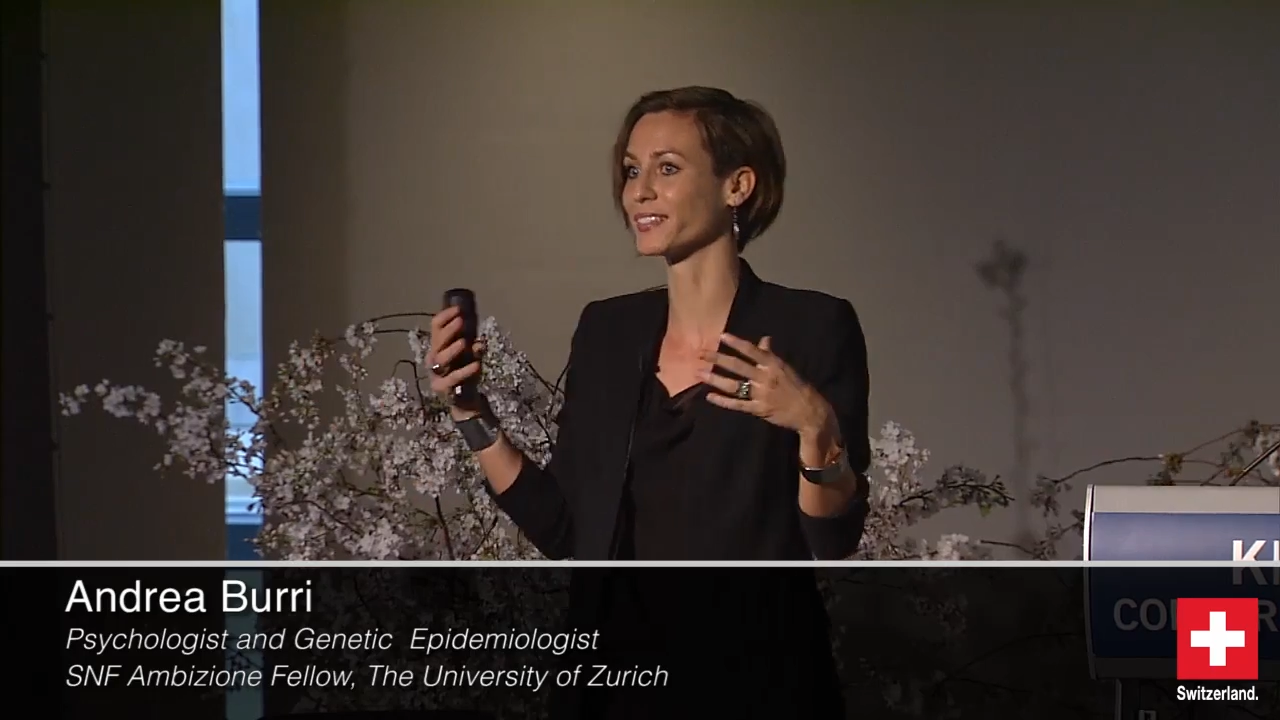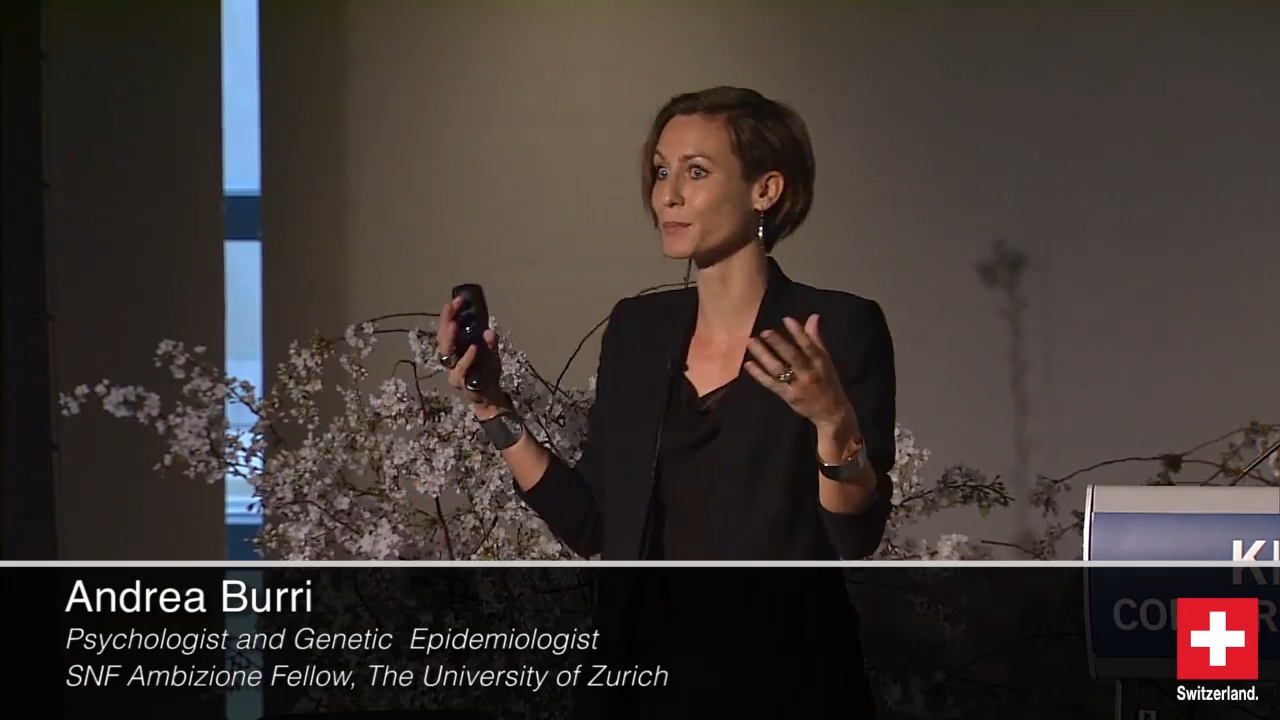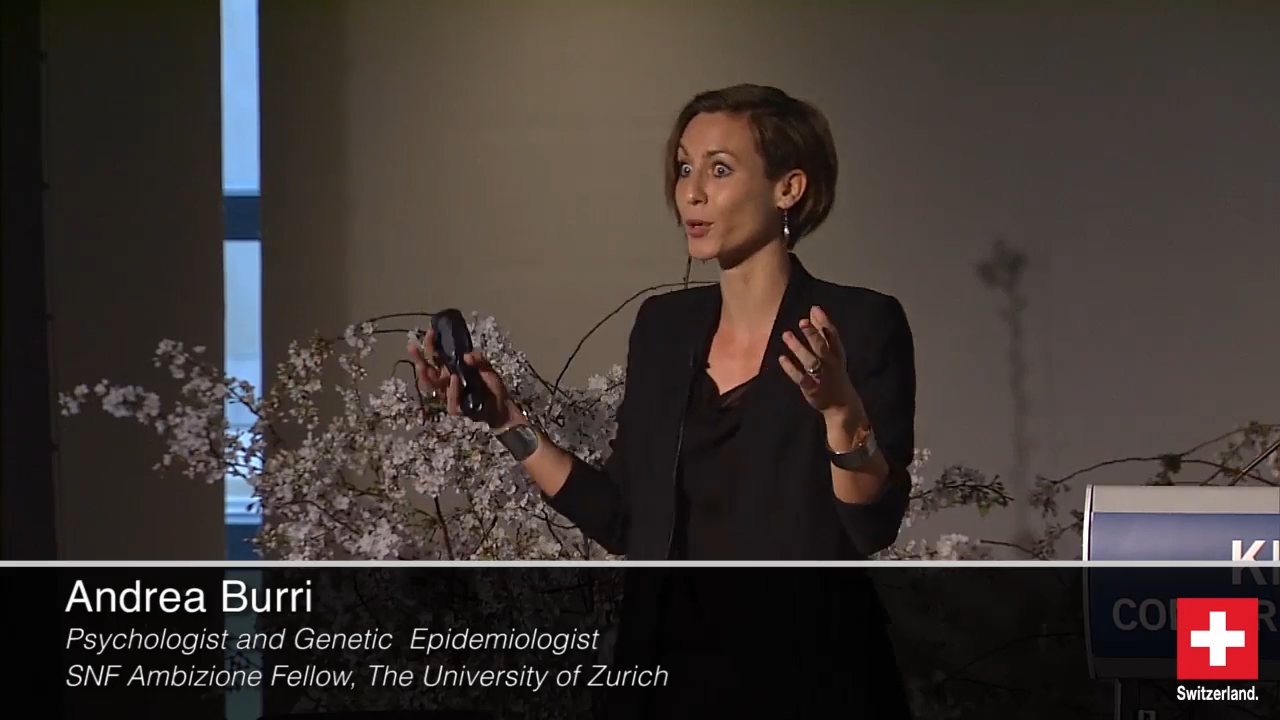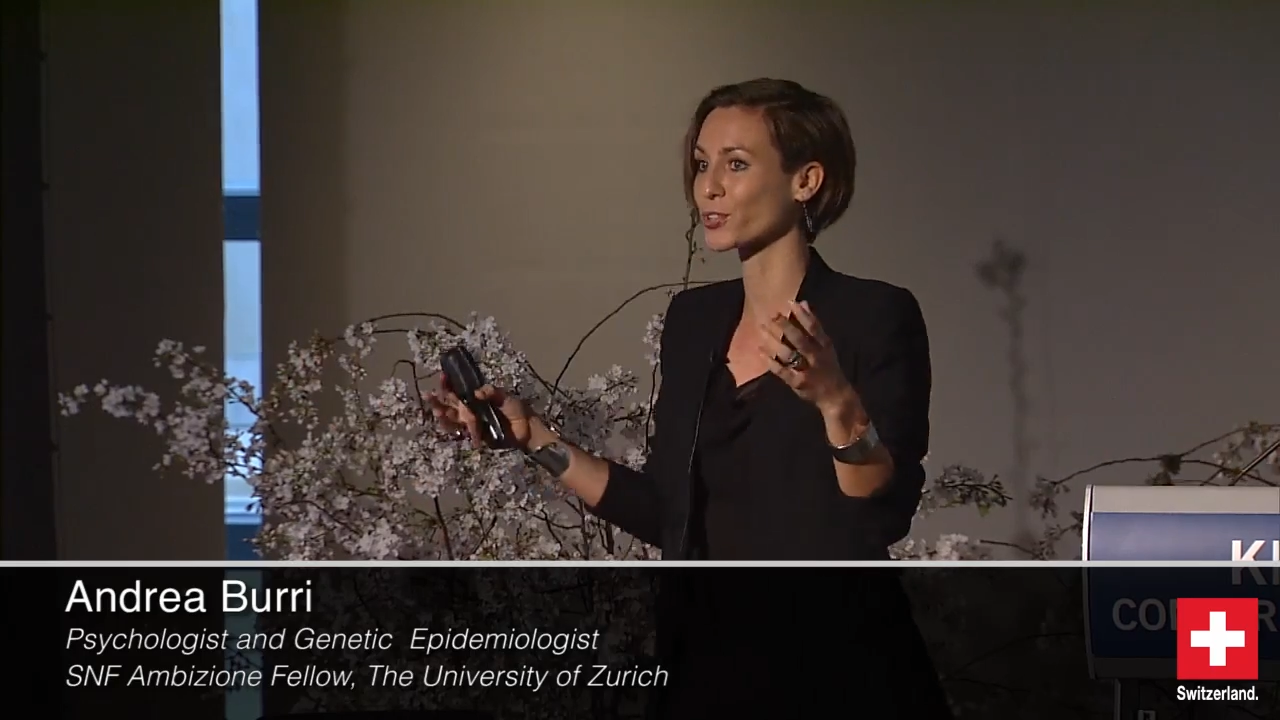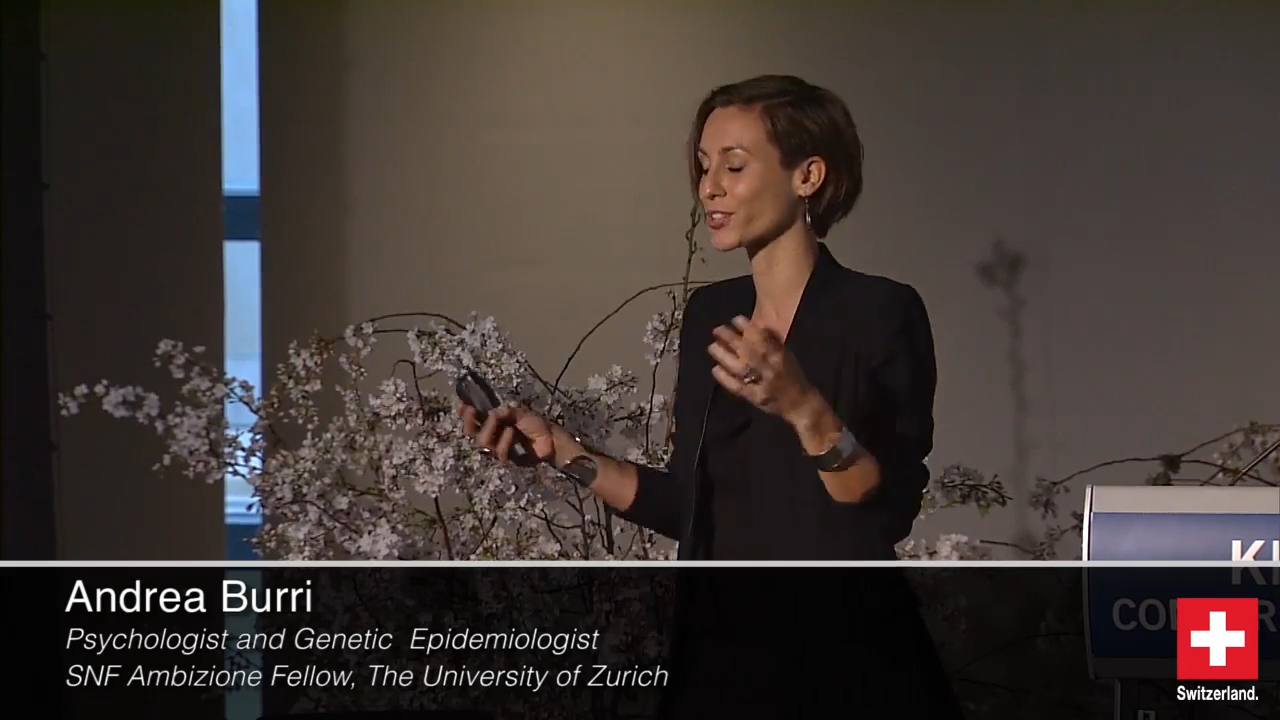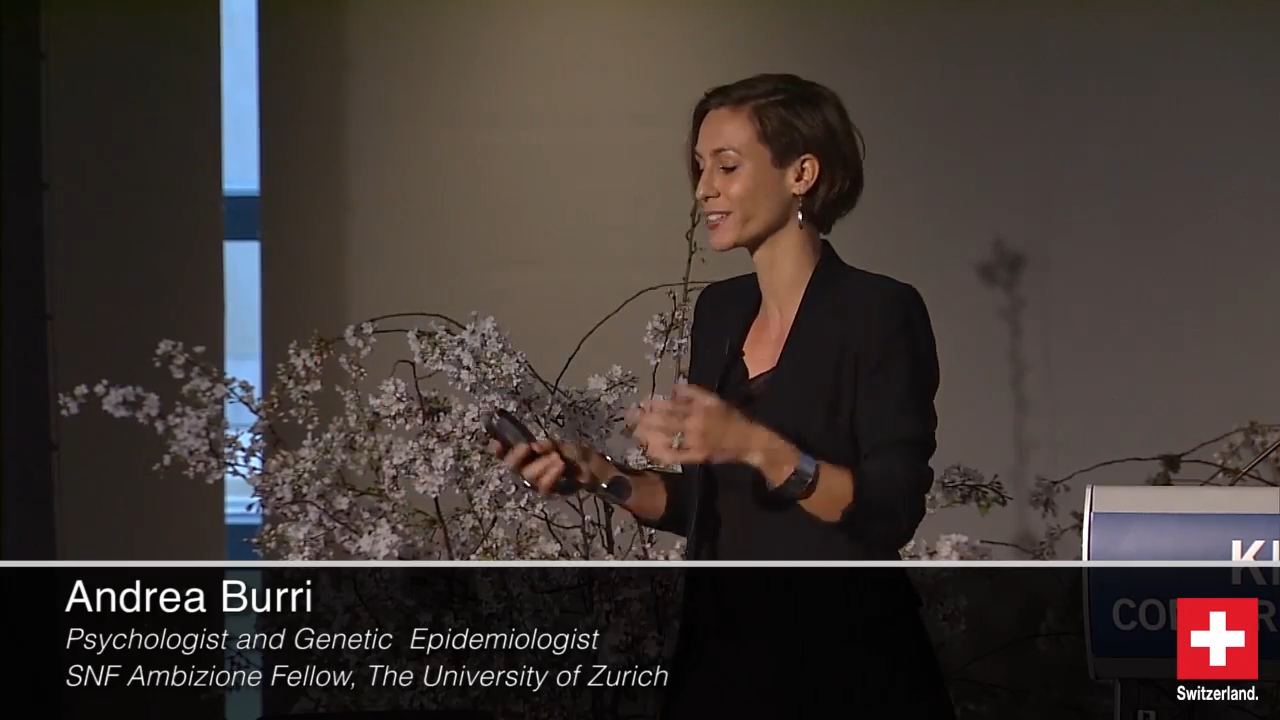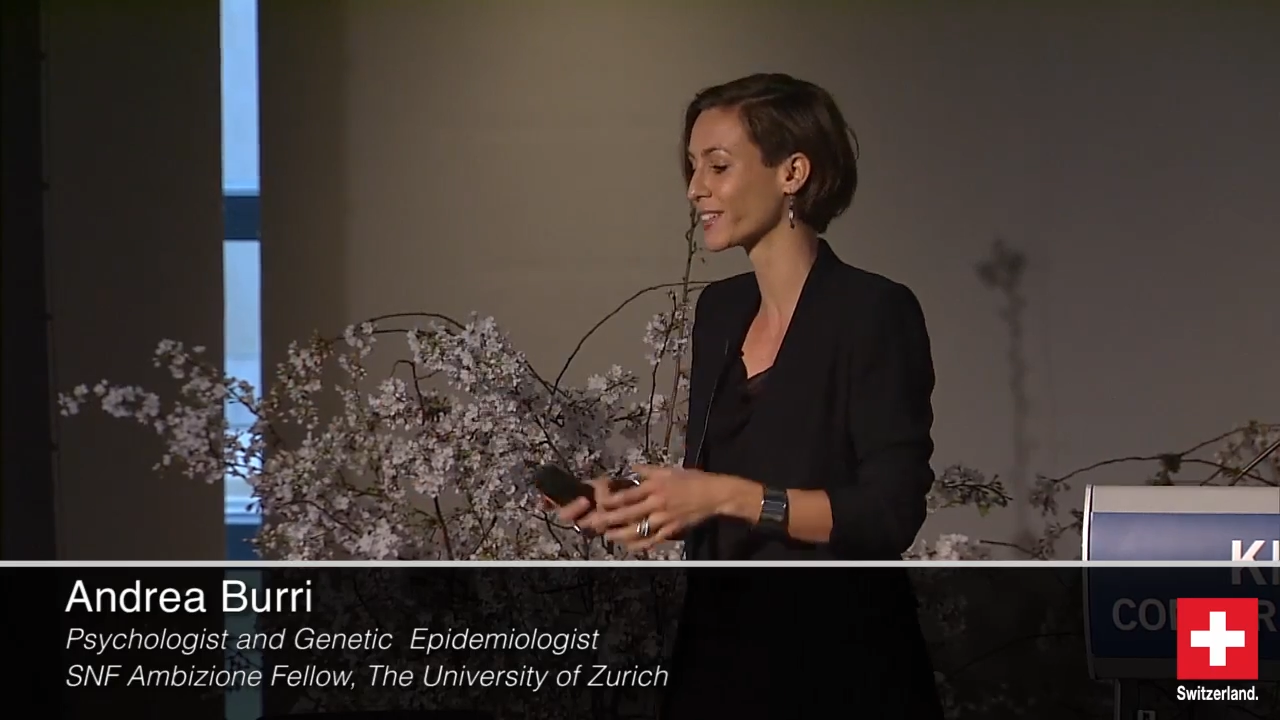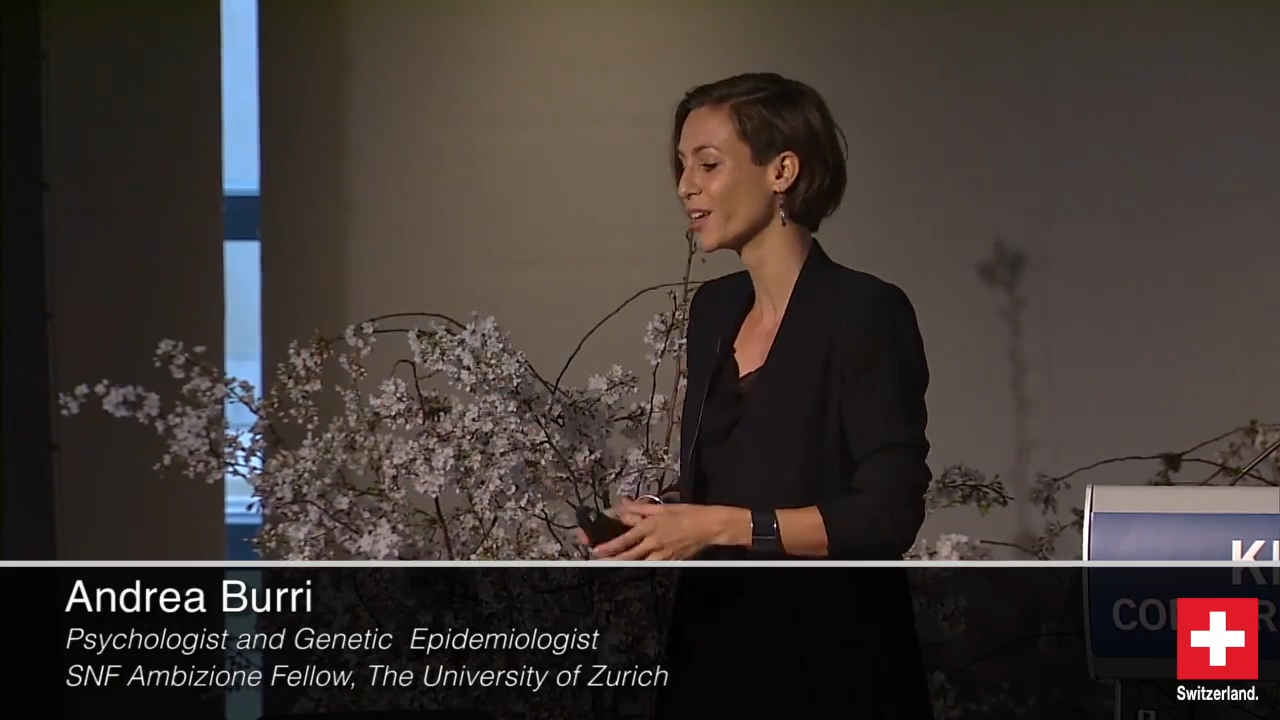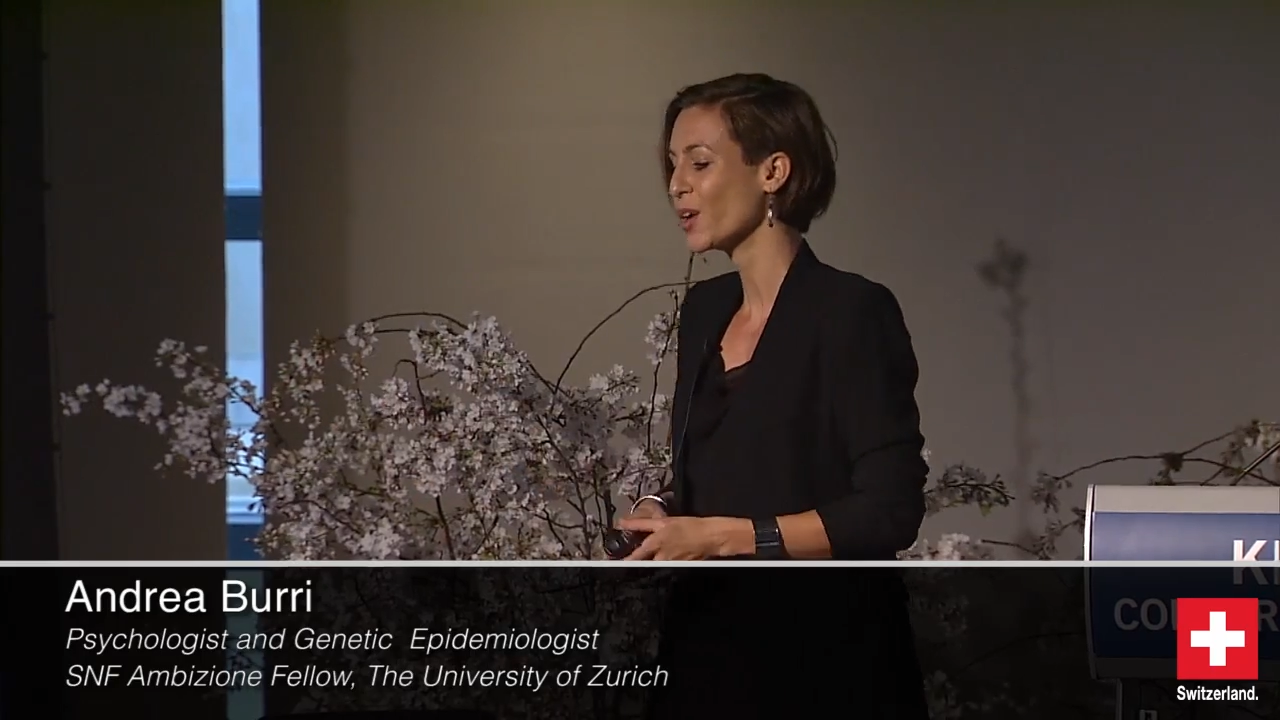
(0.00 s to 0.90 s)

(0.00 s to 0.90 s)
emotions